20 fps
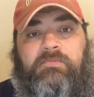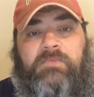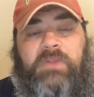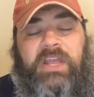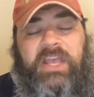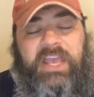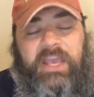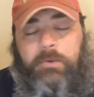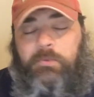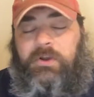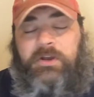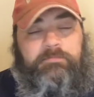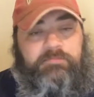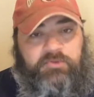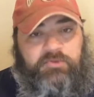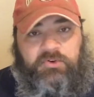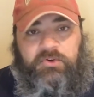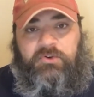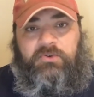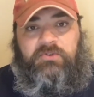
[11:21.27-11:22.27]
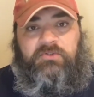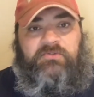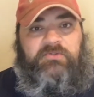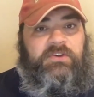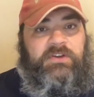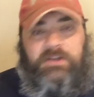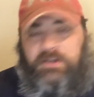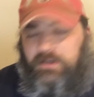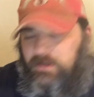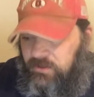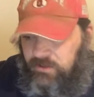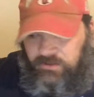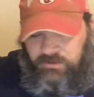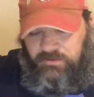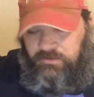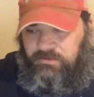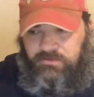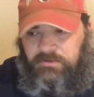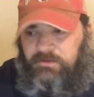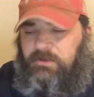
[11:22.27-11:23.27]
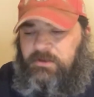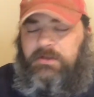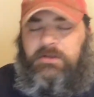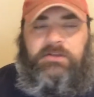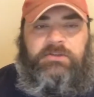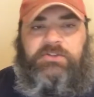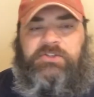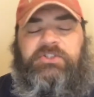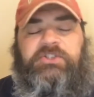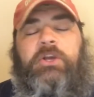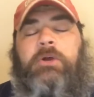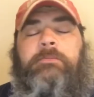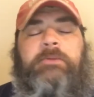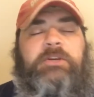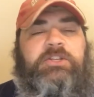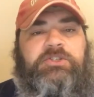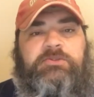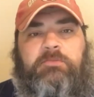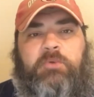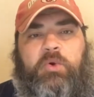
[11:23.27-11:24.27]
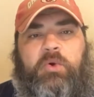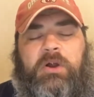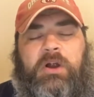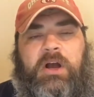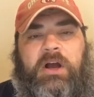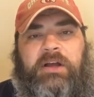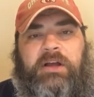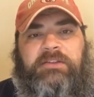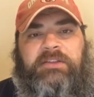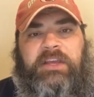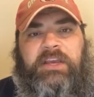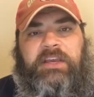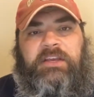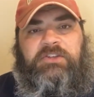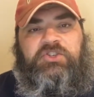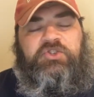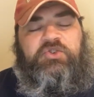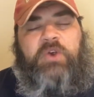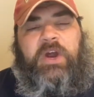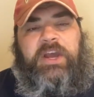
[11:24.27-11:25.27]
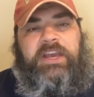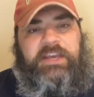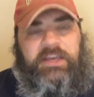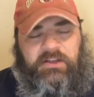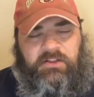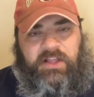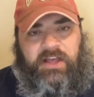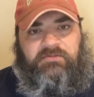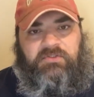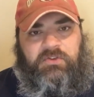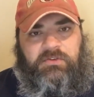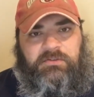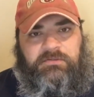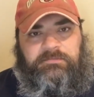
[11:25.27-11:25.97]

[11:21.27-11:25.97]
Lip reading: he would improve so much more on the striking level.